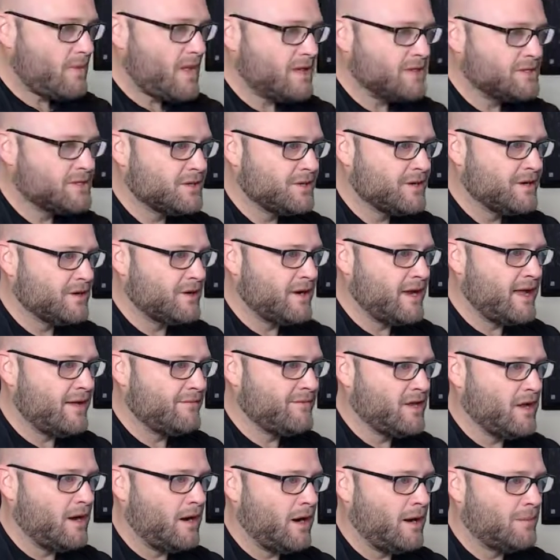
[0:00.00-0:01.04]
So here I have
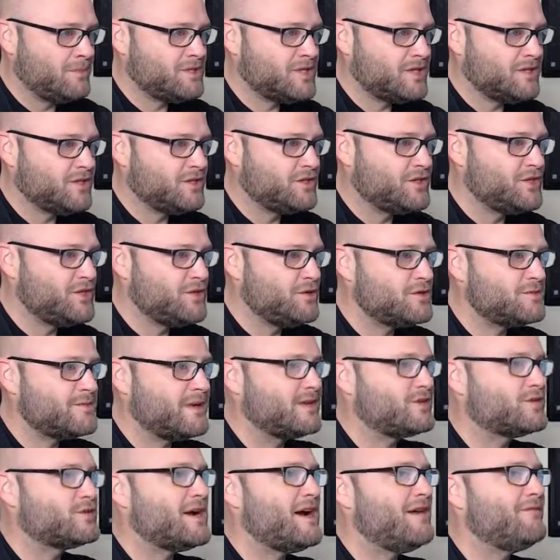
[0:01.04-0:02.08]
the option to choose my
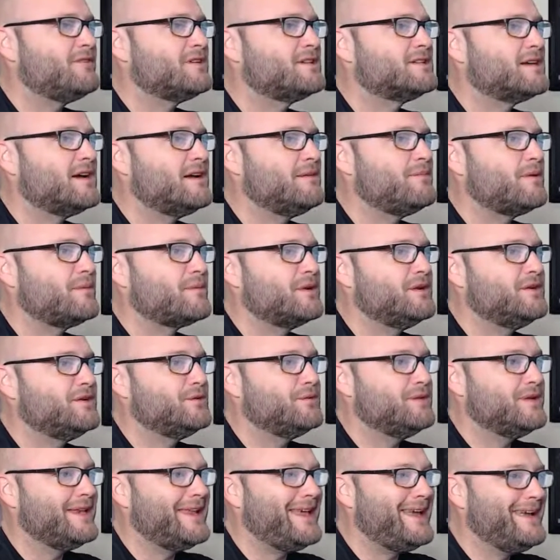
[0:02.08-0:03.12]
traffic type. I'm going to do
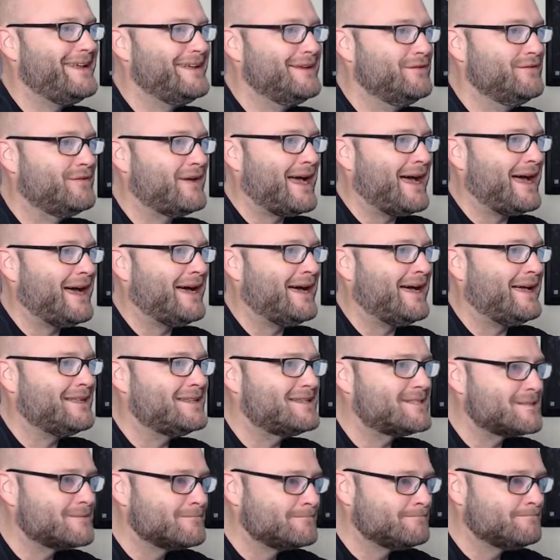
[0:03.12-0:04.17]
native
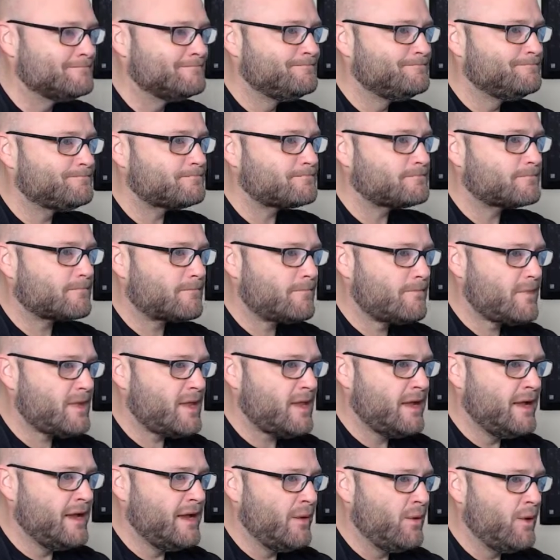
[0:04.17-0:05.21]
ads.
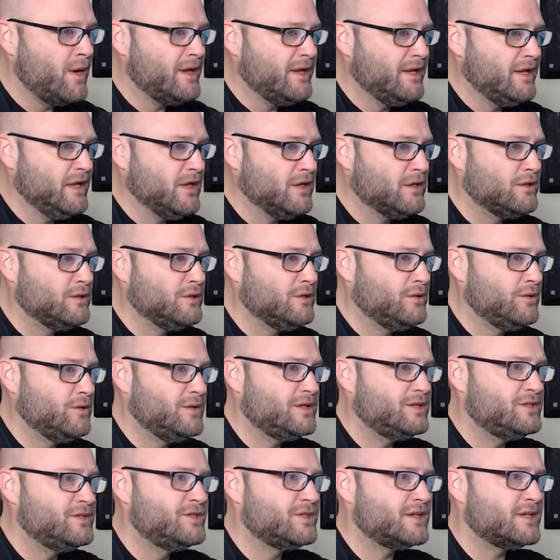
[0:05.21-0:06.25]
And I want to
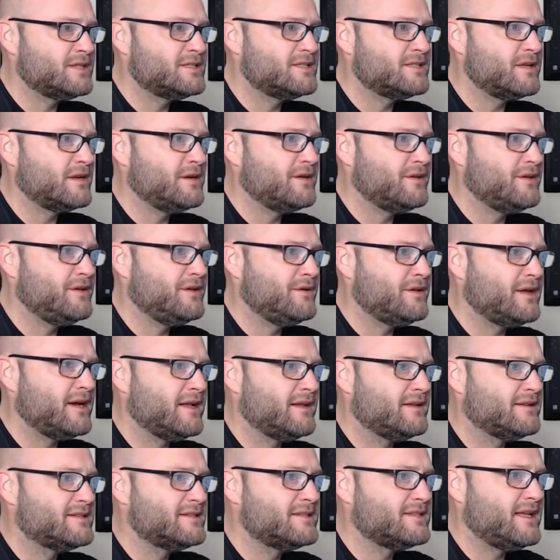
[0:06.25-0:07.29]
include just the
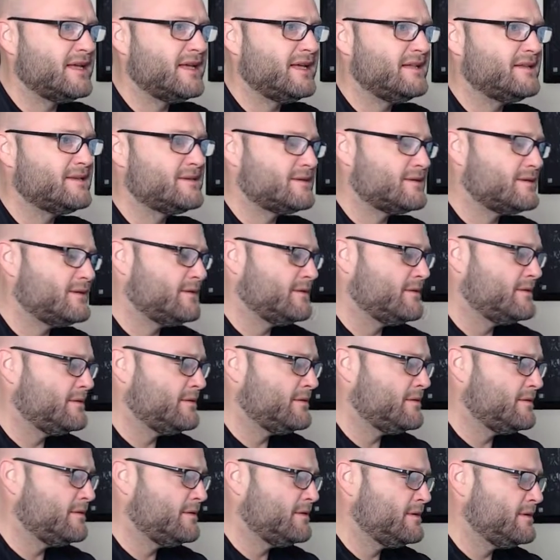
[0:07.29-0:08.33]
United States.
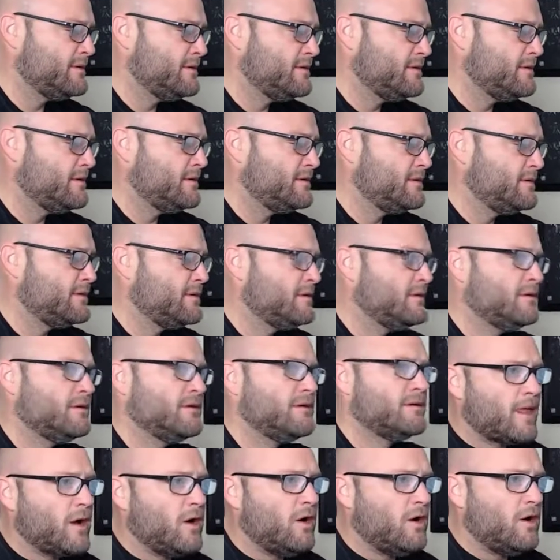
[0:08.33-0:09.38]

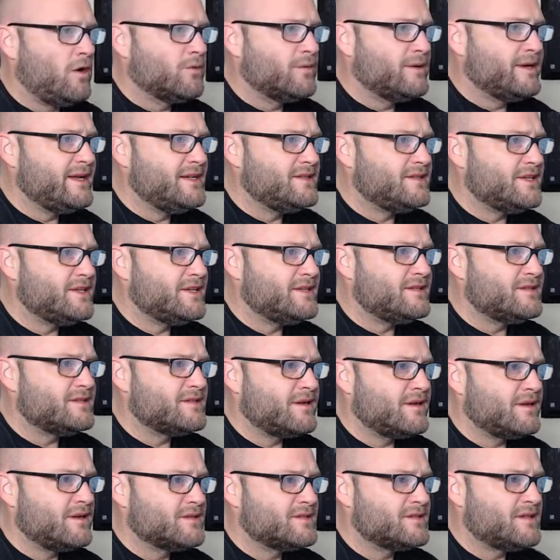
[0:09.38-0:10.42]
All regions,
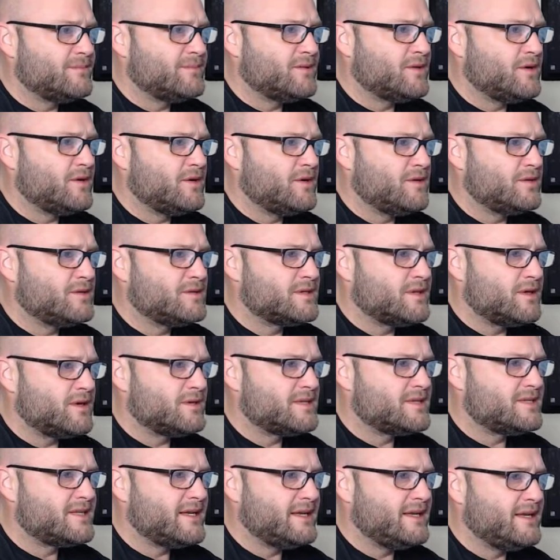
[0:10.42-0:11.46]
all zip codes, all
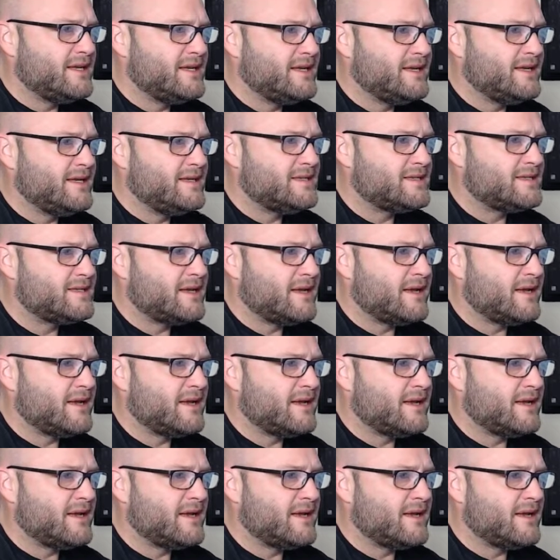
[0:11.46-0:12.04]
cities.